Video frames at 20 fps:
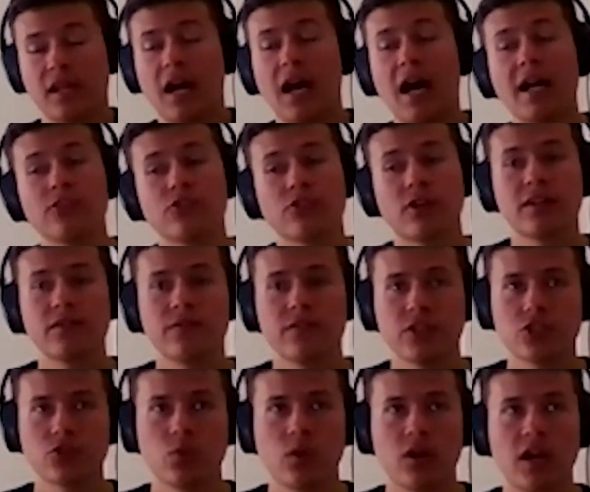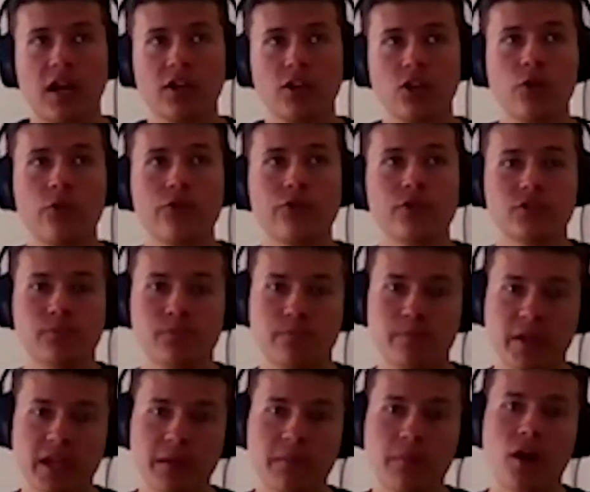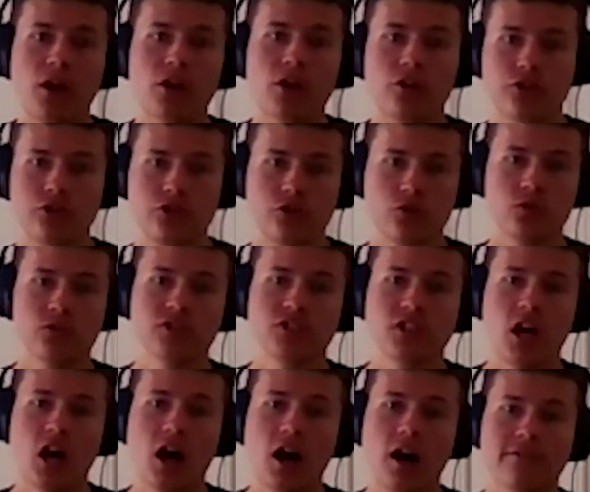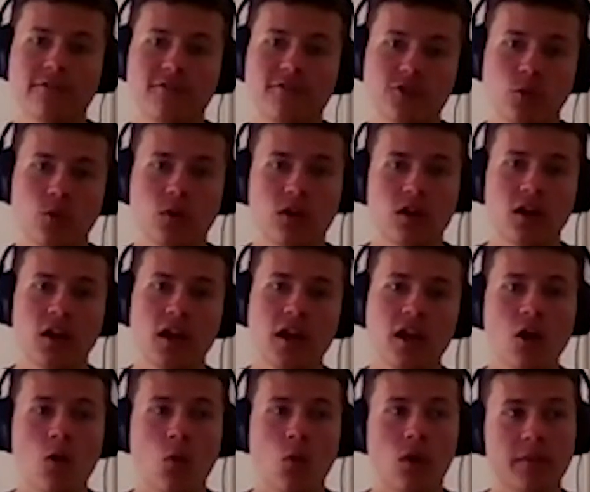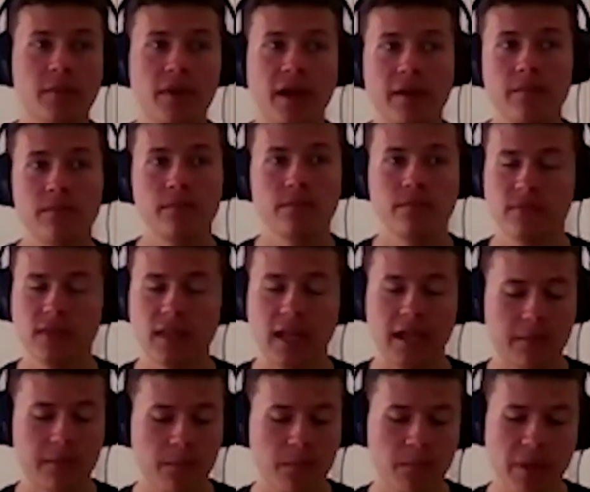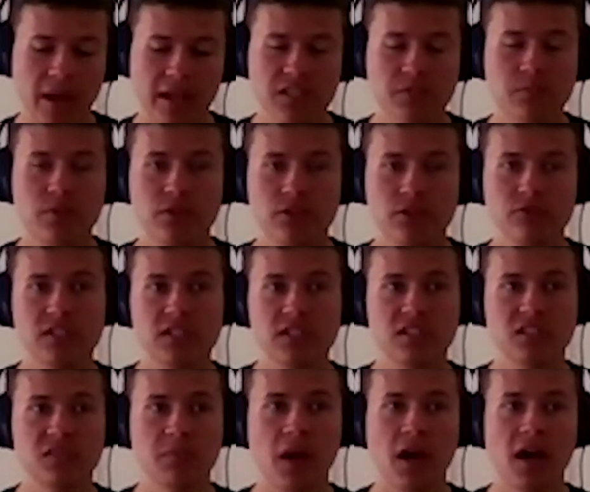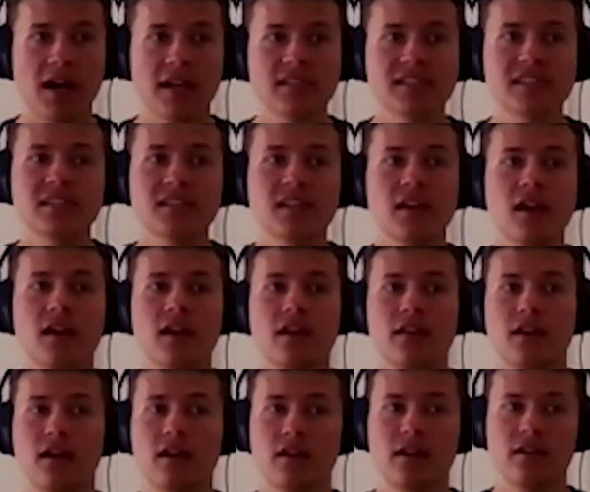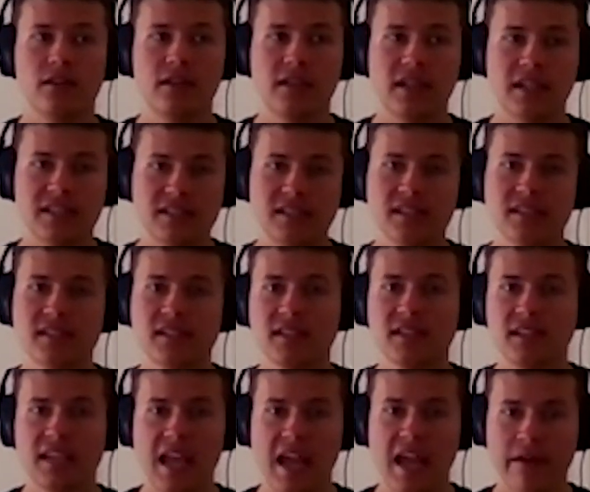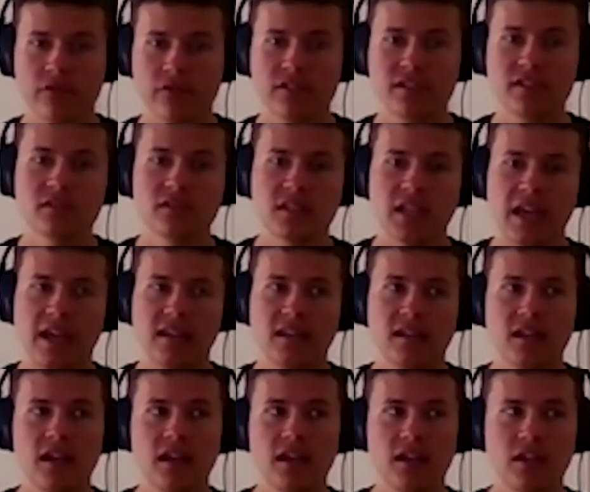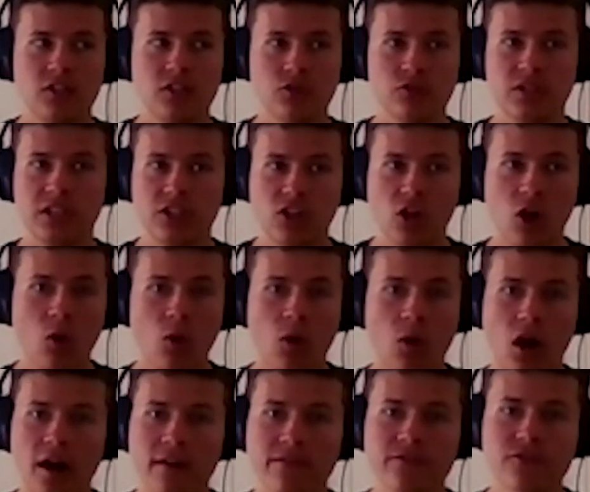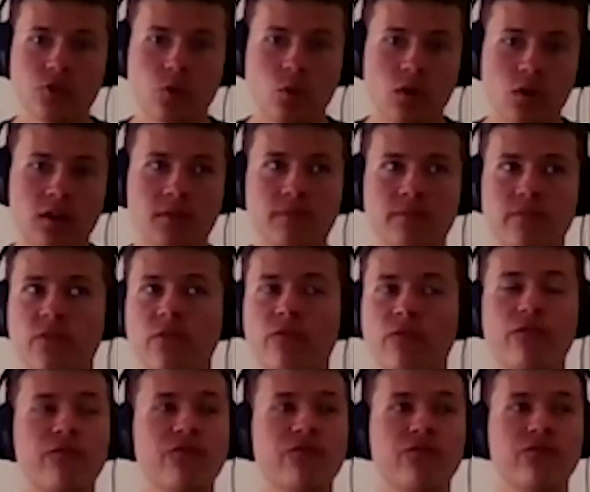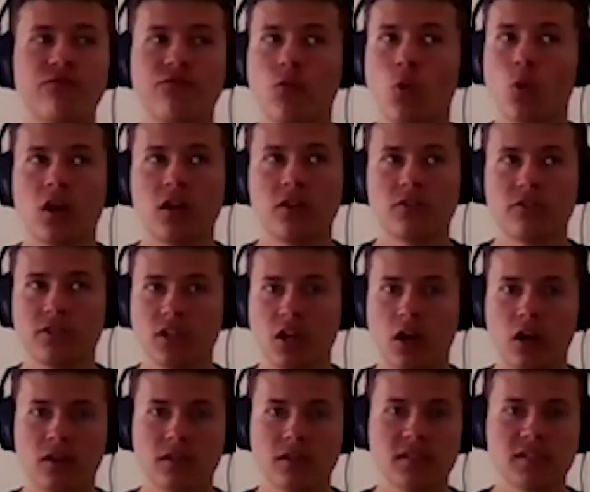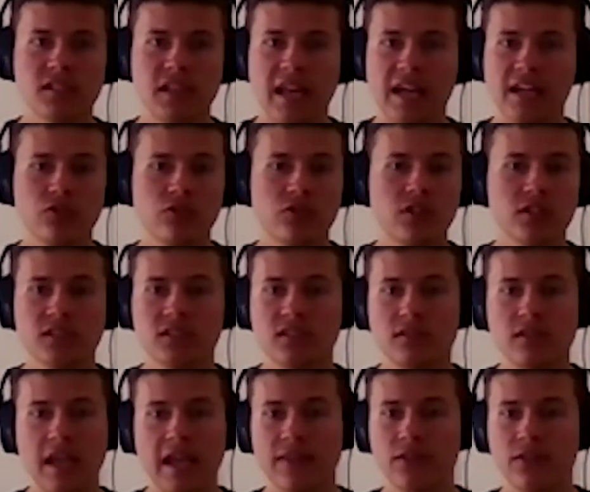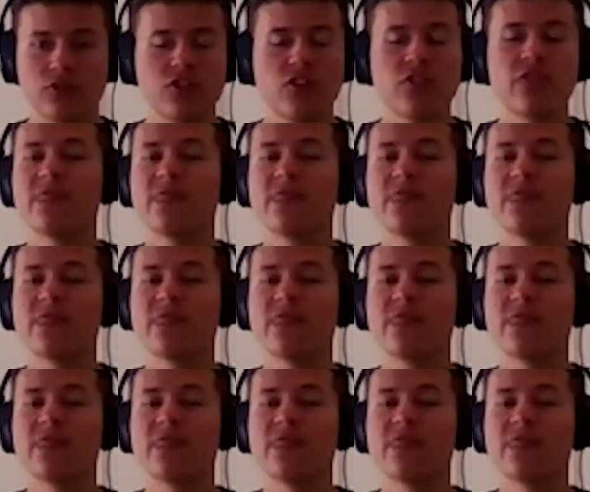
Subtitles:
I try to fish where I know there's big bunker schools offshore. One of my like best producing spots, consistently every single day, you can go offshore 400 yards and there's